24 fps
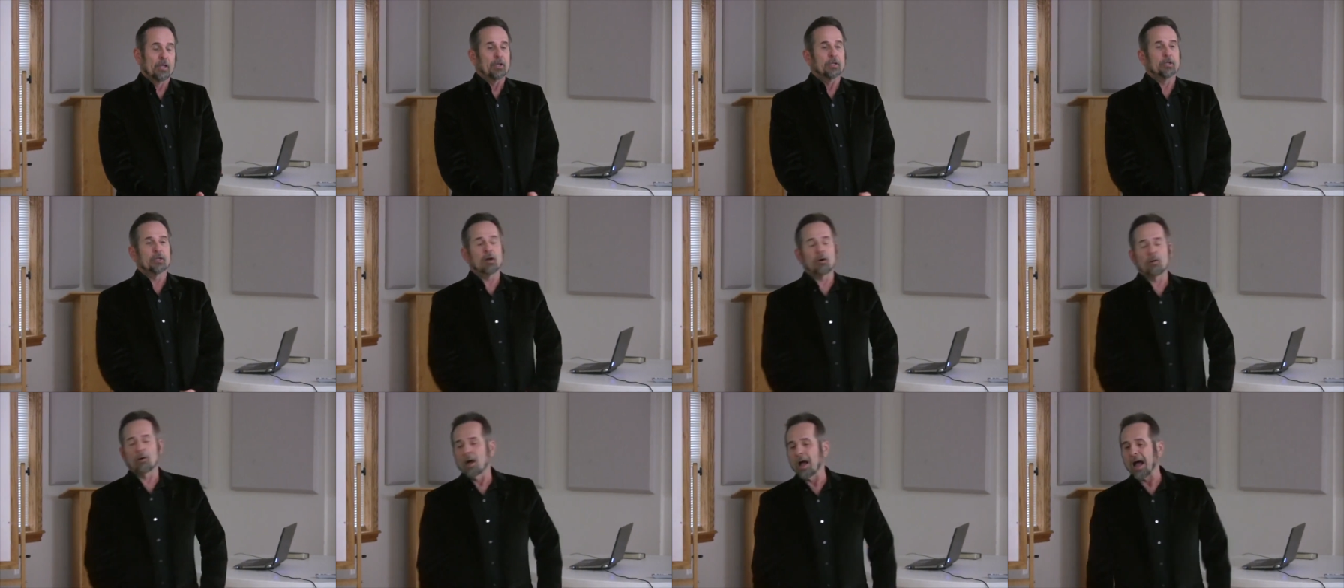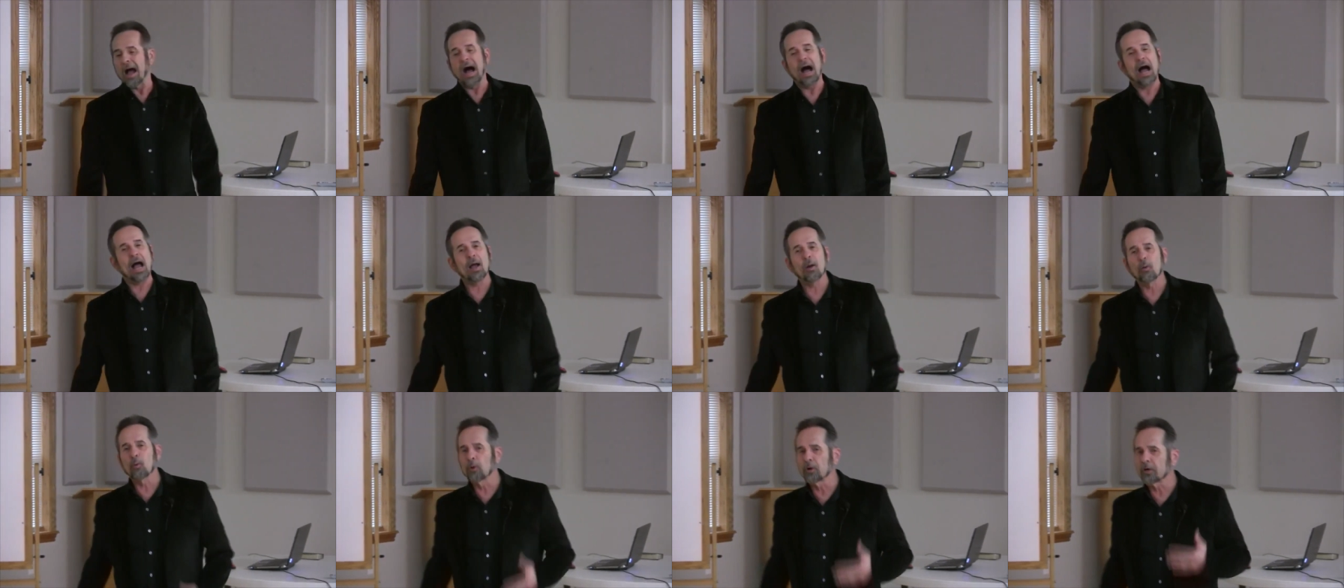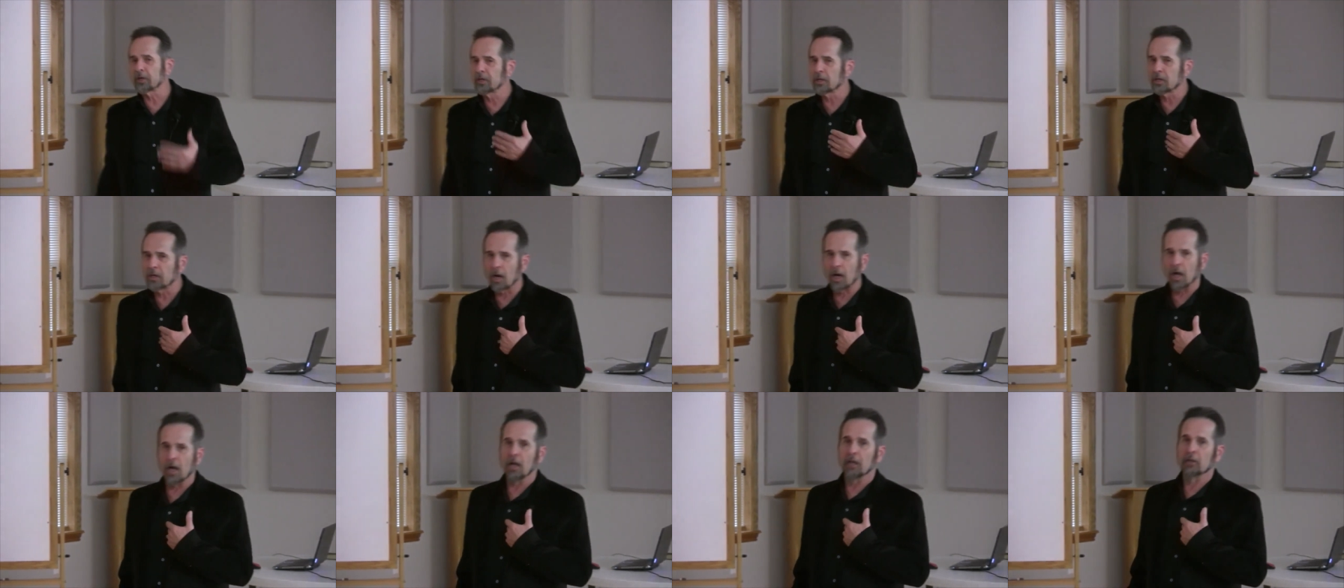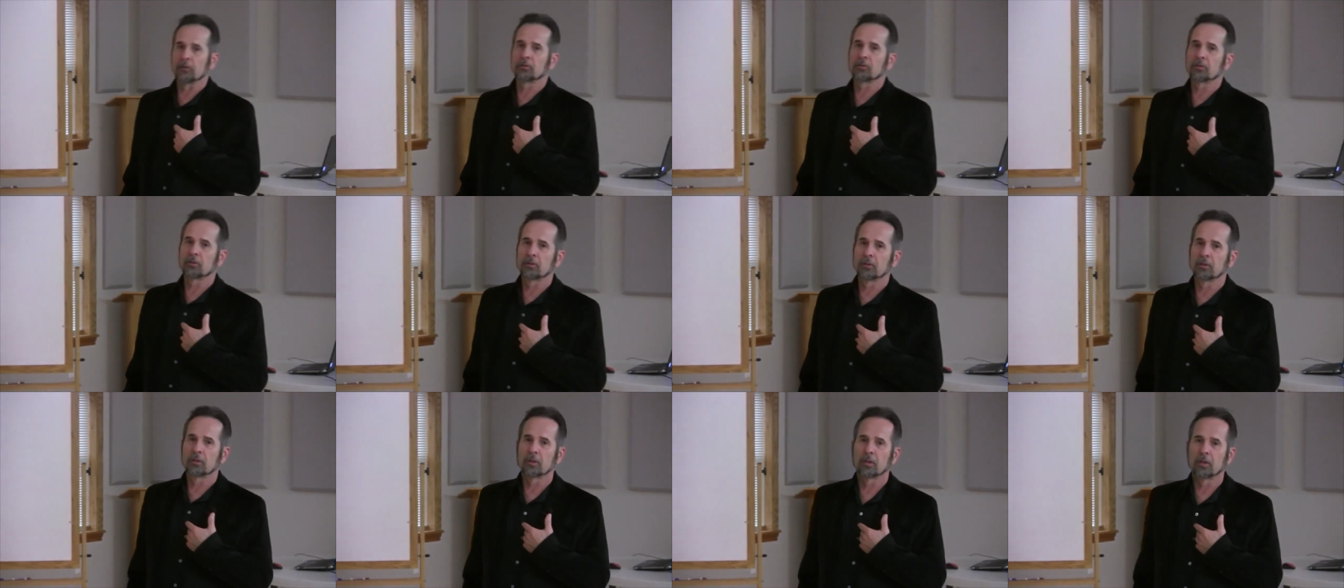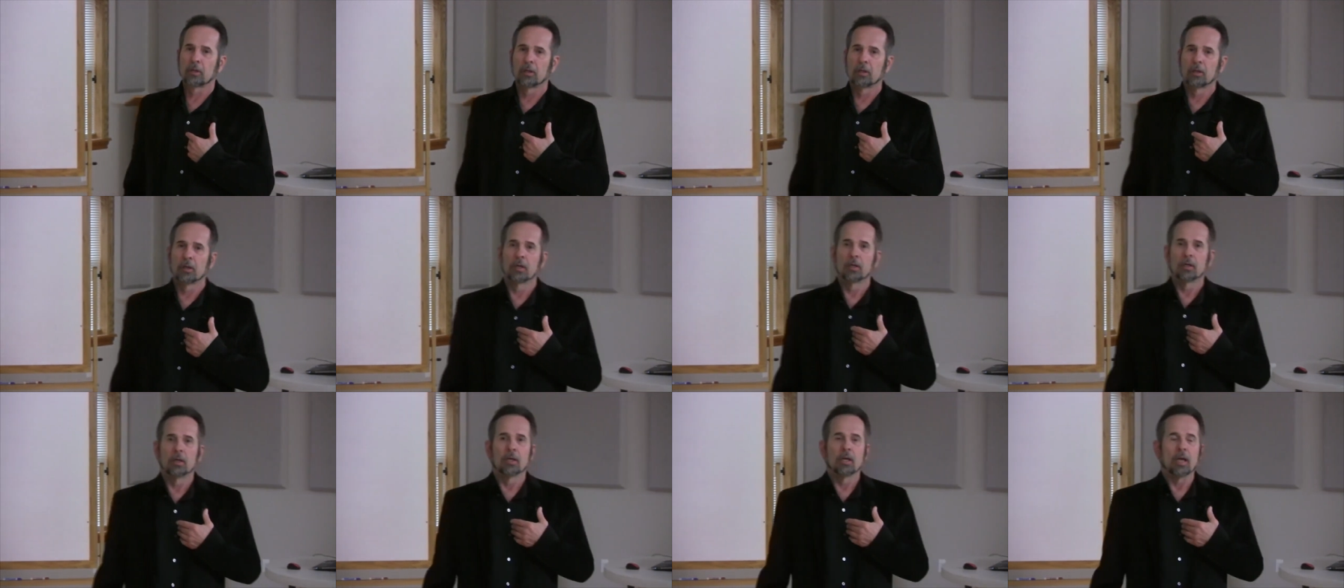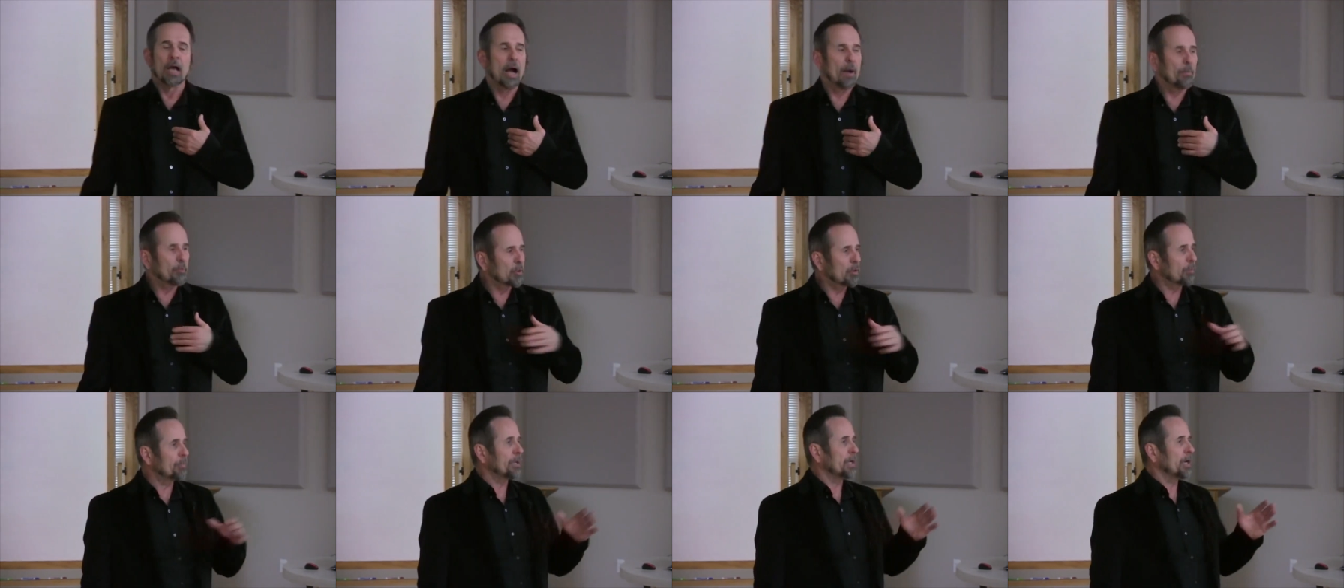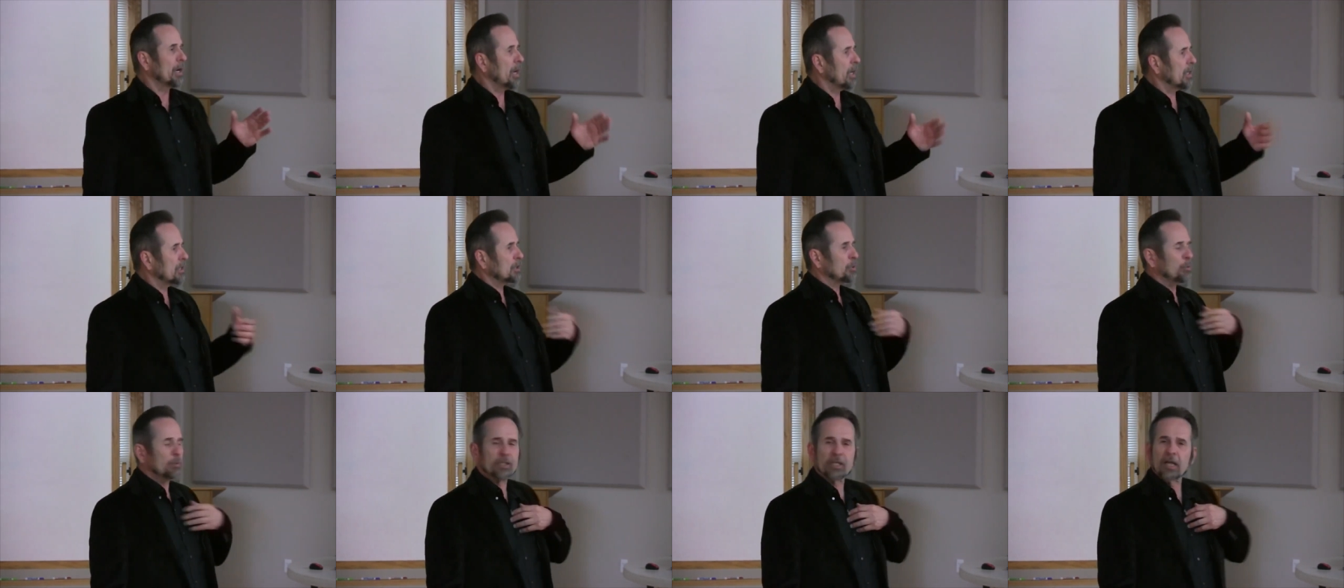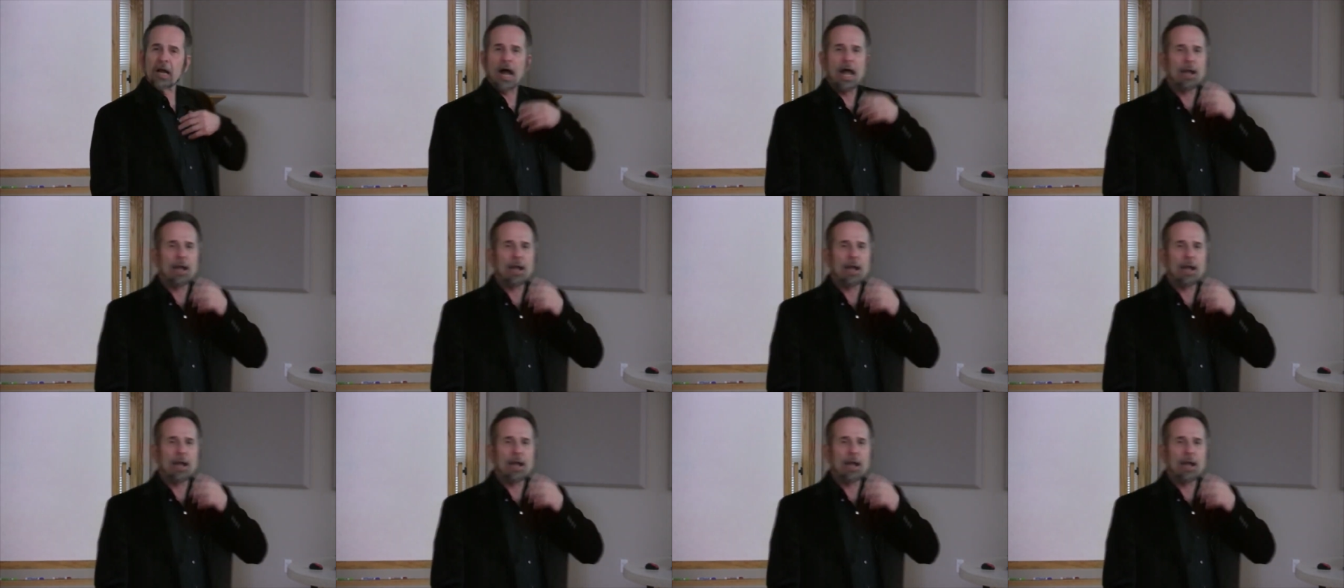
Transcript: You know, I would not, I'm going to be honest with you,